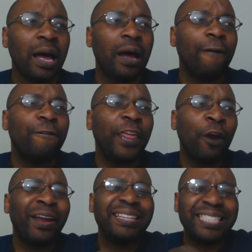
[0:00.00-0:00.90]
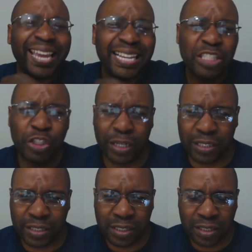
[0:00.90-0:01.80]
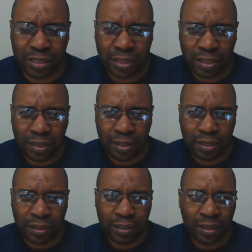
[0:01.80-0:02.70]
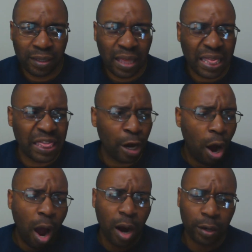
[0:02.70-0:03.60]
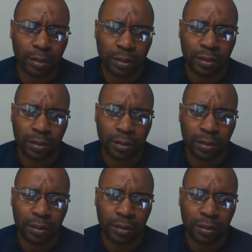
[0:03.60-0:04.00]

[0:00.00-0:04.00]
of their intentions, their heart.